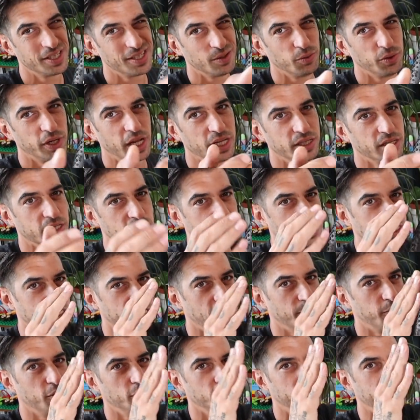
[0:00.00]
So what that does is
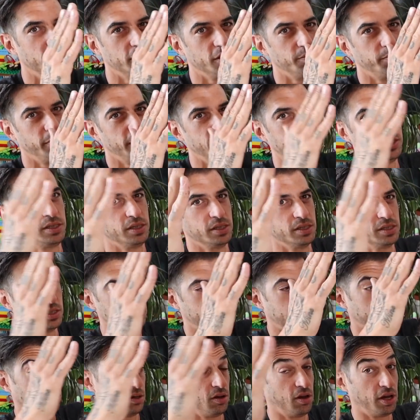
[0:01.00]
that pushes the
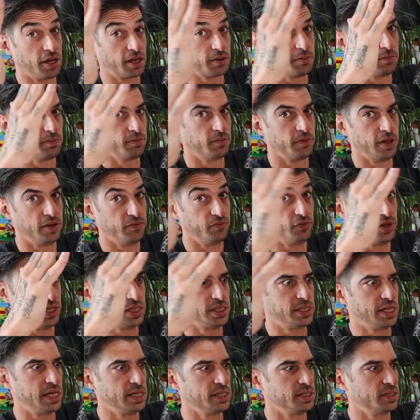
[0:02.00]
pistons, like it
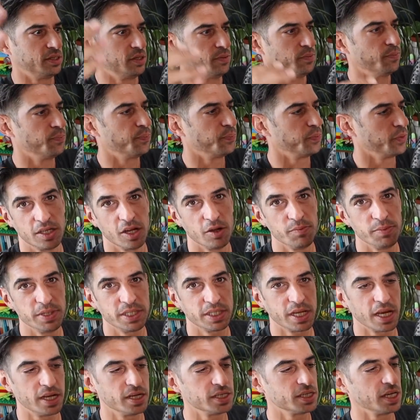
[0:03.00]
resets them. So don't be
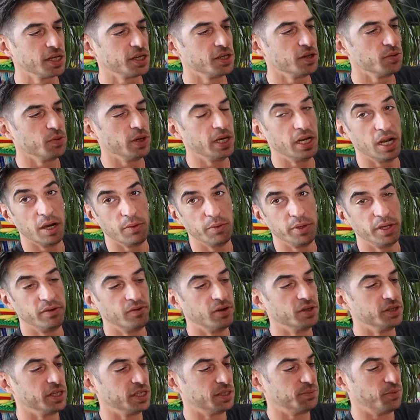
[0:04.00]
scared of taking your wheel out when you
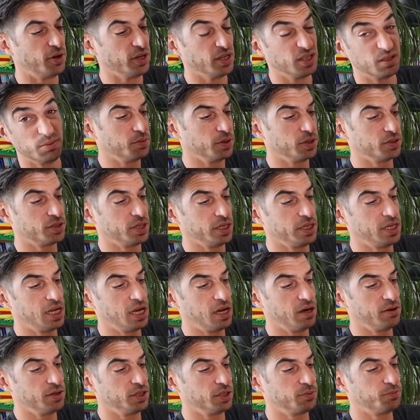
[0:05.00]
run disc brakes, but you'll see
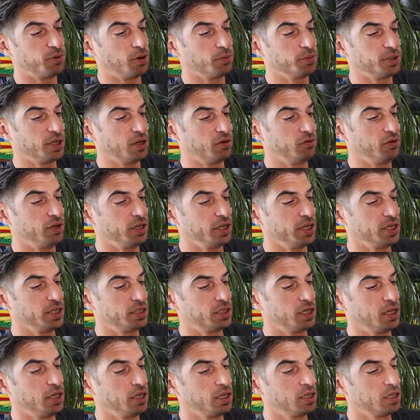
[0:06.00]
now it just pops out really
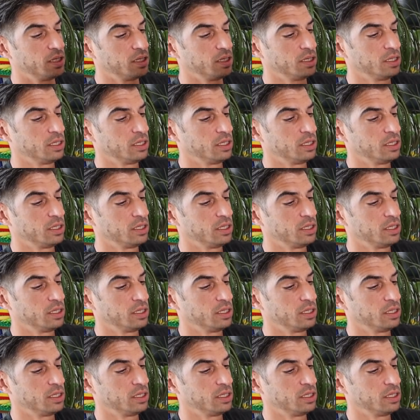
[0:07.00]
easily.